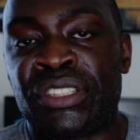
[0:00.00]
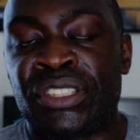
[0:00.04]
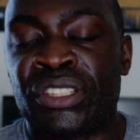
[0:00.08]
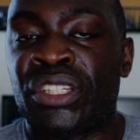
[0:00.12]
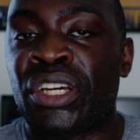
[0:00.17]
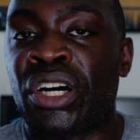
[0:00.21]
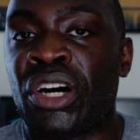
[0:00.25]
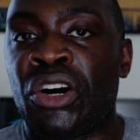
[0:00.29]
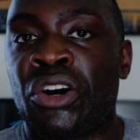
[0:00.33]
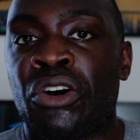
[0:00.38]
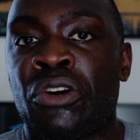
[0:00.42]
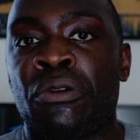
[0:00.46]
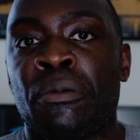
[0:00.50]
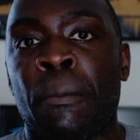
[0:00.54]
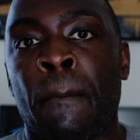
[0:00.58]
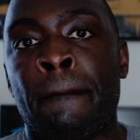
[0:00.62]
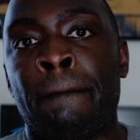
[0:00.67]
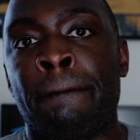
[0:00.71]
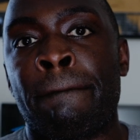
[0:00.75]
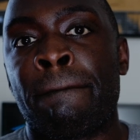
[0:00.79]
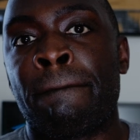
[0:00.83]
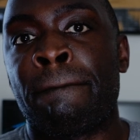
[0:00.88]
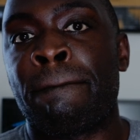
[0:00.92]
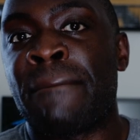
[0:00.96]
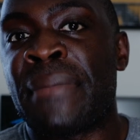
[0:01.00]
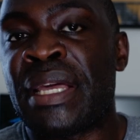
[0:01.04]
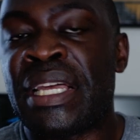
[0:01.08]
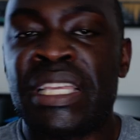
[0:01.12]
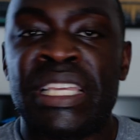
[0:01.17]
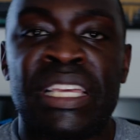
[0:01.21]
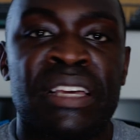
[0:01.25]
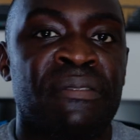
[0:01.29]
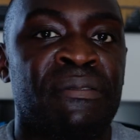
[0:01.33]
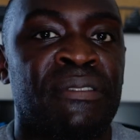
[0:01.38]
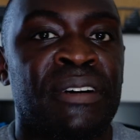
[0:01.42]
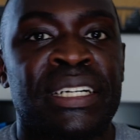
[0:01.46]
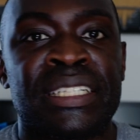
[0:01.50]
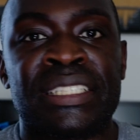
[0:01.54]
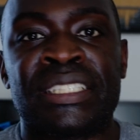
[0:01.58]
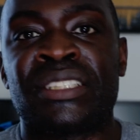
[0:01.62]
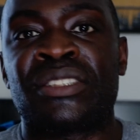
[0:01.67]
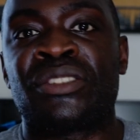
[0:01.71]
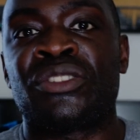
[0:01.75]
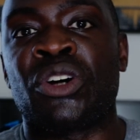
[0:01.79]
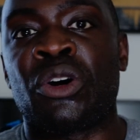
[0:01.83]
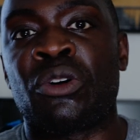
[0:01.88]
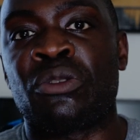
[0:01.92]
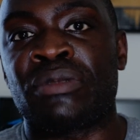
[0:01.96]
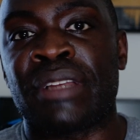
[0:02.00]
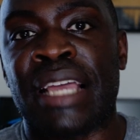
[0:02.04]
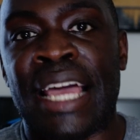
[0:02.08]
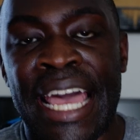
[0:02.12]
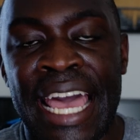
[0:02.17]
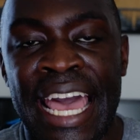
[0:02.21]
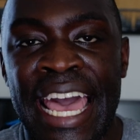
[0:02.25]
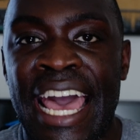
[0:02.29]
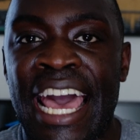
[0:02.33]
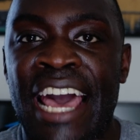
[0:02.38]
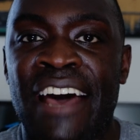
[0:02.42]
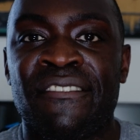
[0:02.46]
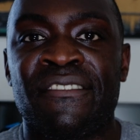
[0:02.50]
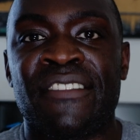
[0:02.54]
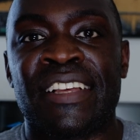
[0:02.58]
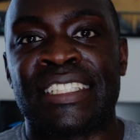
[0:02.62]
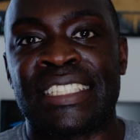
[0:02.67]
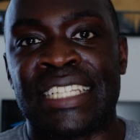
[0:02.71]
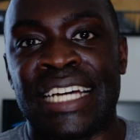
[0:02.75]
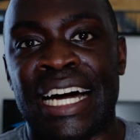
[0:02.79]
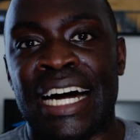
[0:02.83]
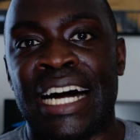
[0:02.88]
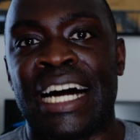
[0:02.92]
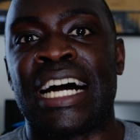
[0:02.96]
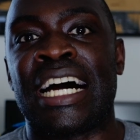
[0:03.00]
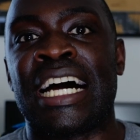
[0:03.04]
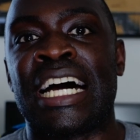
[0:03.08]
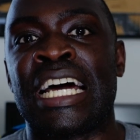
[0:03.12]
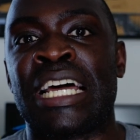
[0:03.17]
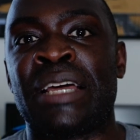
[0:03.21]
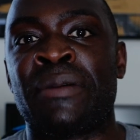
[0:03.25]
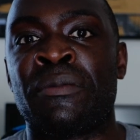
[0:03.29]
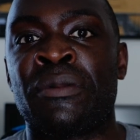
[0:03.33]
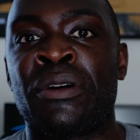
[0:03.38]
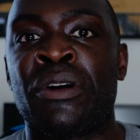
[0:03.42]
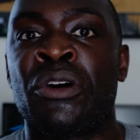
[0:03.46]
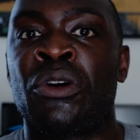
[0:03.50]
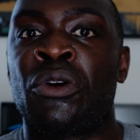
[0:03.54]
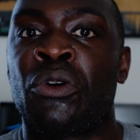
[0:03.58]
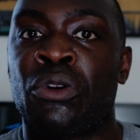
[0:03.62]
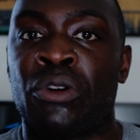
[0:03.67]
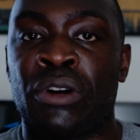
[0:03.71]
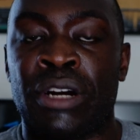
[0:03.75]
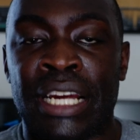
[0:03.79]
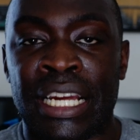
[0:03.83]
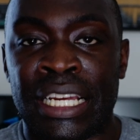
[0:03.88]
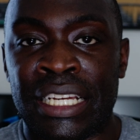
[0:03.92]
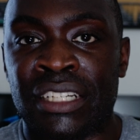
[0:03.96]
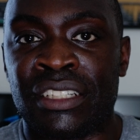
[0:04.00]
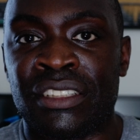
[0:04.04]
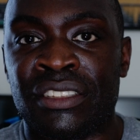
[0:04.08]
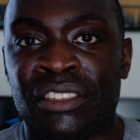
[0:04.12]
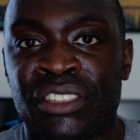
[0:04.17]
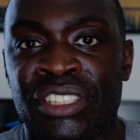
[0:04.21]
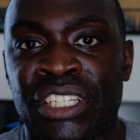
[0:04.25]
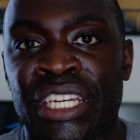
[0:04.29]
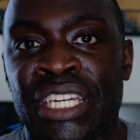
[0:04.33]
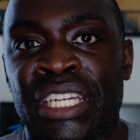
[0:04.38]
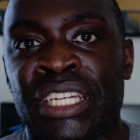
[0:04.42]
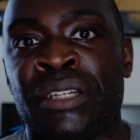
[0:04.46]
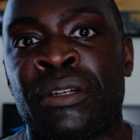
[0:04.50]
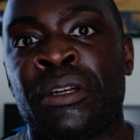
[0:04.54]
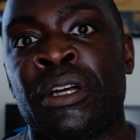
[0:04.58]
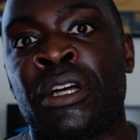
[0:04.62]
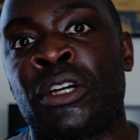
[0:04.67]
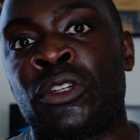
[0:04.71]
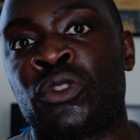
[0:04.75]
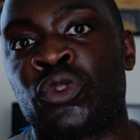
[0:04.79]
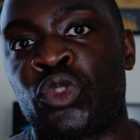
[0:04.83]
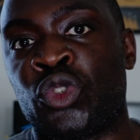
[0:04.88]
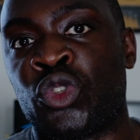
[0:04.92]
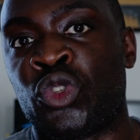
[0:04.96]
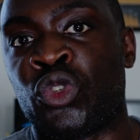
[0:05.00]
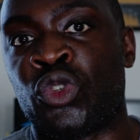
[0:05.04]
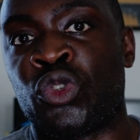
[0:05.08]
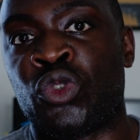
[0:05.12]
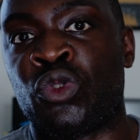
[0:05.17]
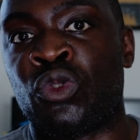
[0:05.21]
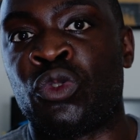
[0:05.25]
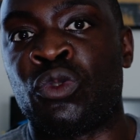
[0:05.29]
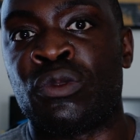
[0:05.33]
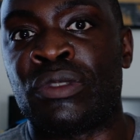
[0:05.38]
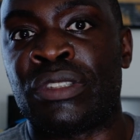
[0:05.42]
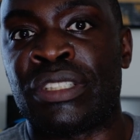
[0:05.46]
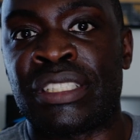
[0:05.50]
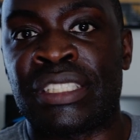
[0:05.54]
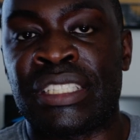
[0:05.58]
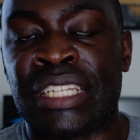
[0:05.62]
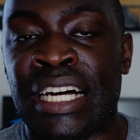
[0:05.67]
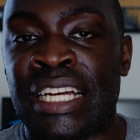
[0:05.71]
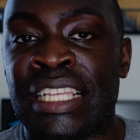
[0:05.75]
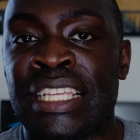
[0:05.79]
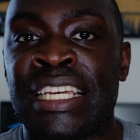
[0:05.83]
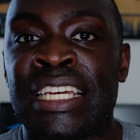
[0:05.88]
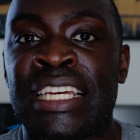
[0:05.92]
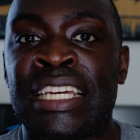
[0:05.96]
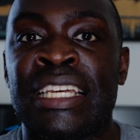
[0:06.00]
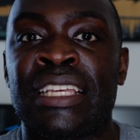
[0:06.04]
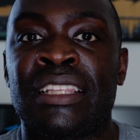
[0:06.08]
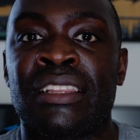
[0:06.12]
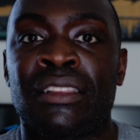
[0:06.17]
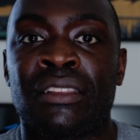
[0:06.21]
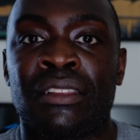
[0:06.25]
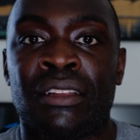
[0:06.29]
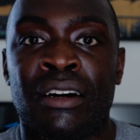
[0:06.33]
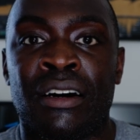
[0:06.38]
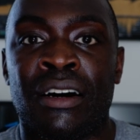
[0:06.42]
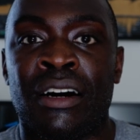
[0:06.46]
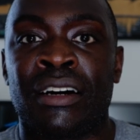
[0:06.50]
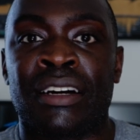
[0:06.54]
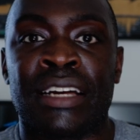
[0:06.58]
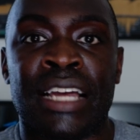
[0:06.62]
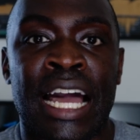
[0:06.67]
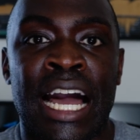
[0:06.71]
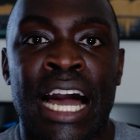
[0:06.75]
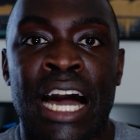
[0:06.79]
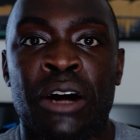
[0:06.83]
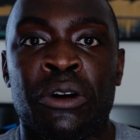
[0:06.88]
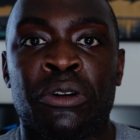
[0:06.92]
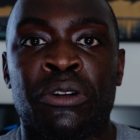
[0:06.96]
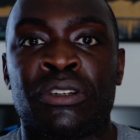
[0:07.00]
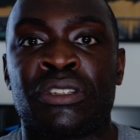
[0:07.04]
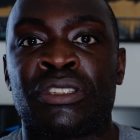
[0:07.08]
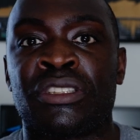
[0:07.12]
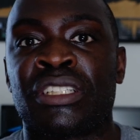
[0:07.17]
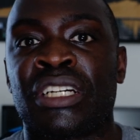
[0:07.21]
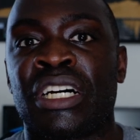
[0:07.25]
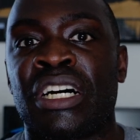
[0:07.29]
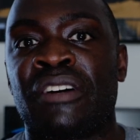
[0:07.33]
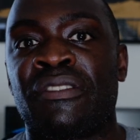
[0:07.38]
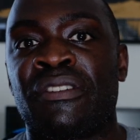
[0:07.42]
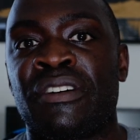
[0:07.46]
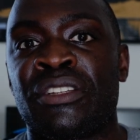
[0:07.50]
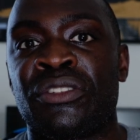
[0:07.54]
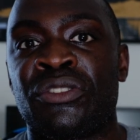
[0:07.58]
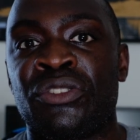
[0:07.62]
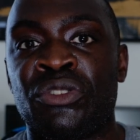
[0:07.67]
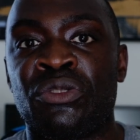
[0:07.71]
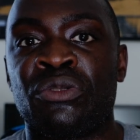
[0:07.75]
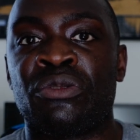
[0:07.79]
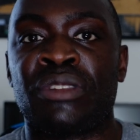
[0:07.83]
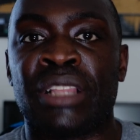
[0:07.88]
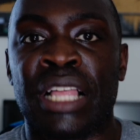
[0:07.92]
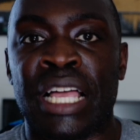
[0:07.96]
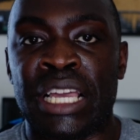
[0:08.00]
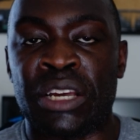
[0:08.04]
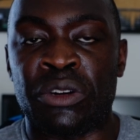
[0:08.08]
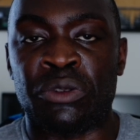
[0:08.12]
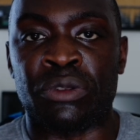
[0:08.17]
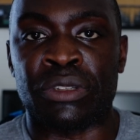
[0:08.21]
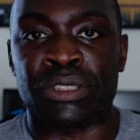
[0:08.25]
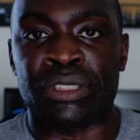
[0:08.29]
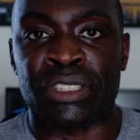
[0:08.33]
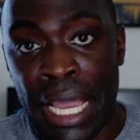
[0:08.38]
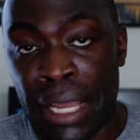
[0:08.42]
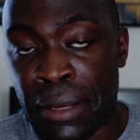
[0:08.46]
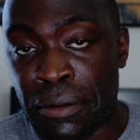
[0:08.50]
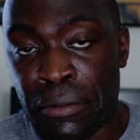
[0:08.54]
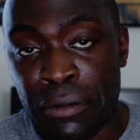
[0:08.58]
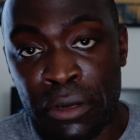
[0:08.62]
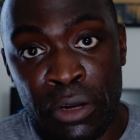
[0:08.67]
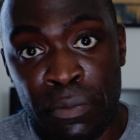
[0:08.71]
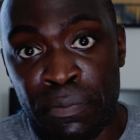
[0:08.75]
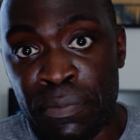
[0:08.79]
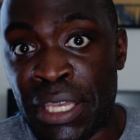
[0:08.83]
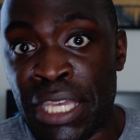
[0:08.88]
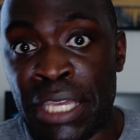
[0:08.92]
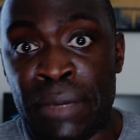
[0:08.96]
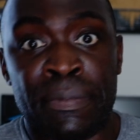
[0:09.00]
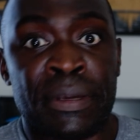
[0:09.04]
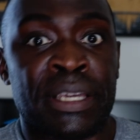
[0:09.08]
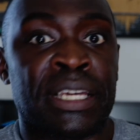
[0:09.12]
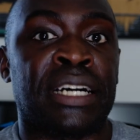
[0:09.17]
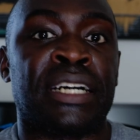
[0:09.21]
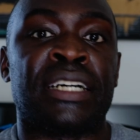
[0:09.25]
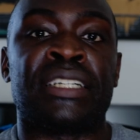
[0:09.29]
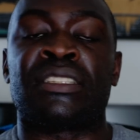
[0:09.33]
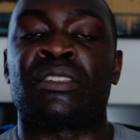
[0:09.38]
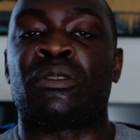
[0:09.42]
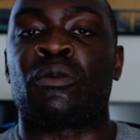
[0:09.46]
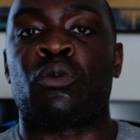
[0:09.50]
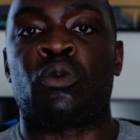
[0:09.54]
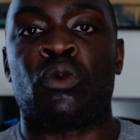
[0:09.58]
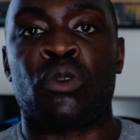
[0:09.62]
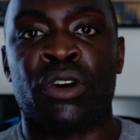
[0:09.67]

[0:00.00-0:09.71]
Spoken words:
so, many of us don't have the time or energy to study long hours of a new language. That could be because of